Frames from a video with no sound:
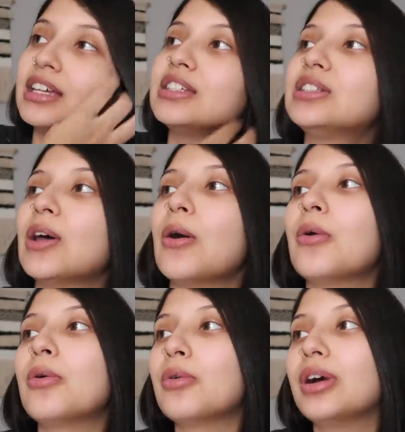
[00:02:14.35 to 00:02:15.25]

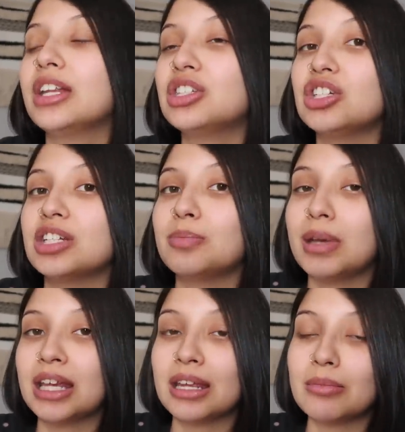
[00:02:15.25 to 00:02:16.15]
so it's just
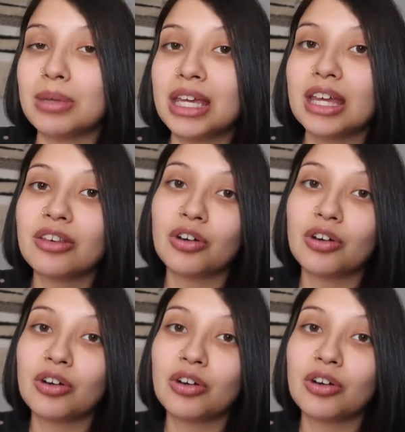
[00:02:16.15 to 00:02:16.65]
been me and